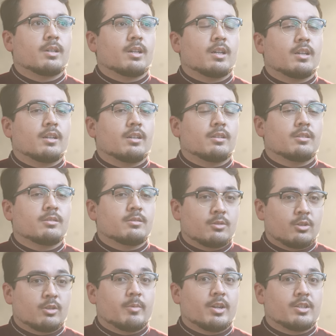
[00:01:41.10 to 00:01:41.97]
I
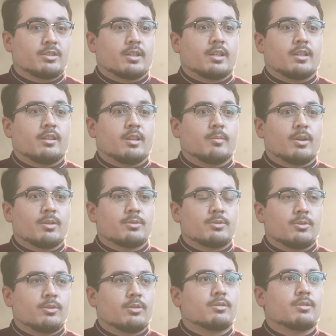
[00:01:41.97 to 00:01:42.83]
took my Shahada
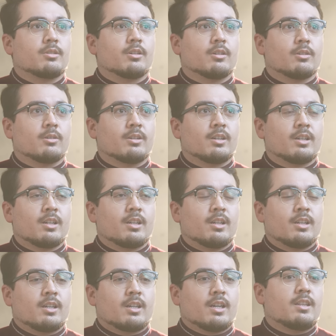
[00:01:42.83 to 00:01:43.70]
about two years ago
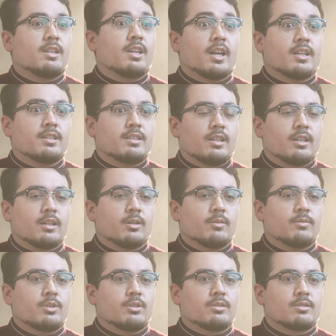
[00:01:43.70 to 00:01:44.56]
and the idea
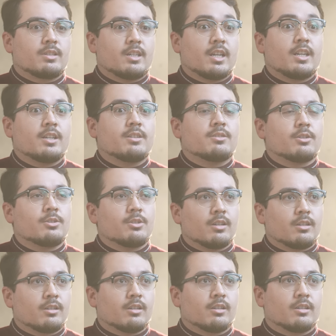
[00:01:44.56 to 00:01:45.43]
of just getting to
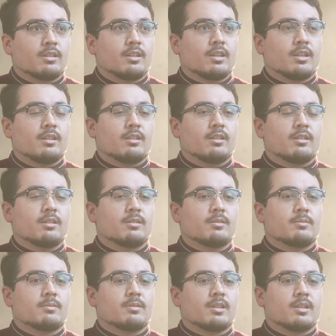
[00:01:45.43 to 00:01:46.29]
Jannah
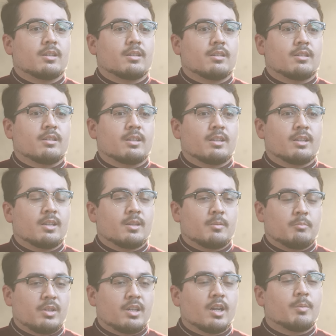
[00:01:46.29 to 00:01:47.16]
and, and
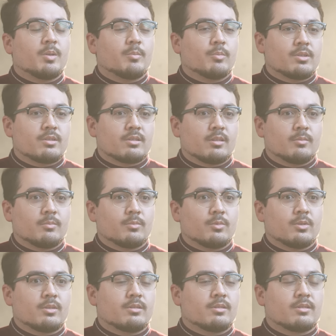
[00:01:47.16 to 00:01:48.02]
becoming
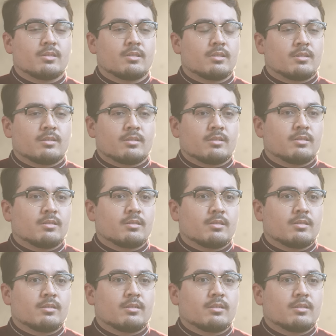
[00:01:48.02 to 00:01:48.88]
Muslim was
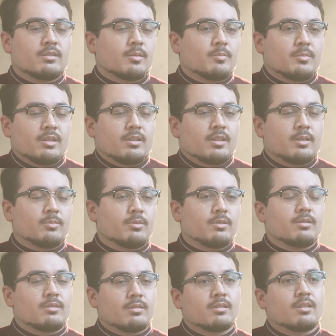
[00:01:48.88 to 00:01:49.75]
something that
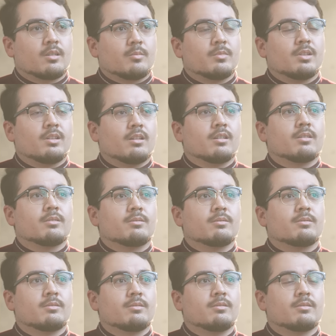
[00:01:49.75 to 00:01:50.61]
was alhamdulillah,
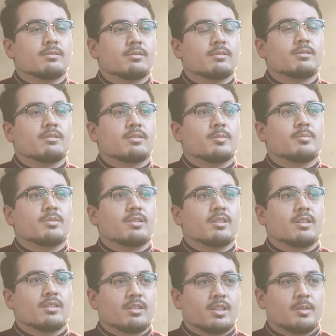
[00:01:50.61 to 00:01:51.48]

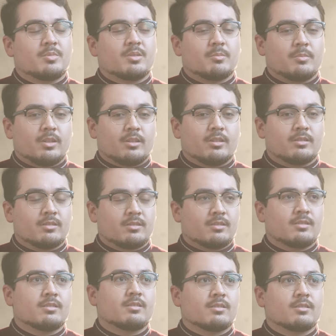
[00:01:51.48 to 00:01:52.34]
something that keeps me
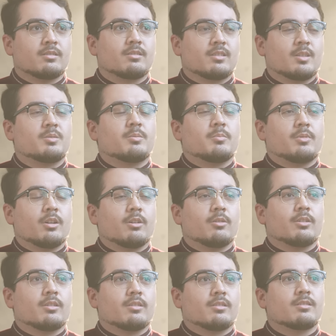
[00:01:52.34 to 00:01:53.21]
keeps me
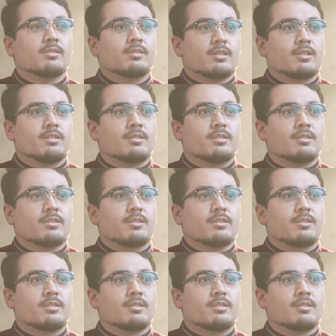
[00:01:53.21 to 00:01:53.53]
going in